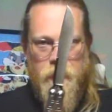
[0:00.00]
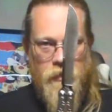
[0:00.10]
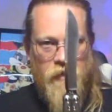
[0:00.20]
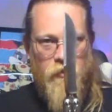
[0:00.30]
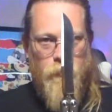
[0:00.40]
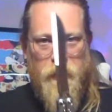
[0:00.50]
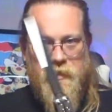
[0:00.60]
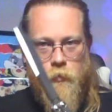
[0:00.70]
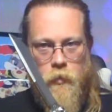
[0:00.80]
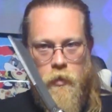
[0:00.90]
kind of a
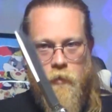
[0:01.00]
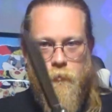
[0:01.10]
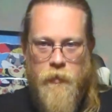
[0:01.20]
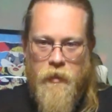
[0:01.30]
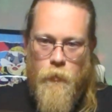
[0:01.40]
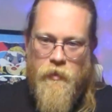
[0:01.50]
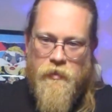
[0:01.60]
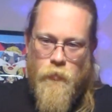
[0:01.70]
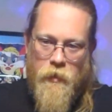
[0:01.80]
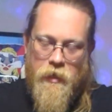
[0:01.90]
basic recurve blade with a
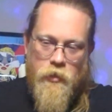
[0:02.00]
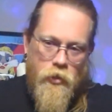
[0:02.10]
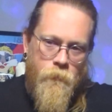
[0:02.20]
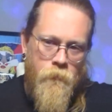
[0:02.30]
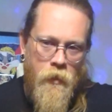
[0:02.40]
swedge.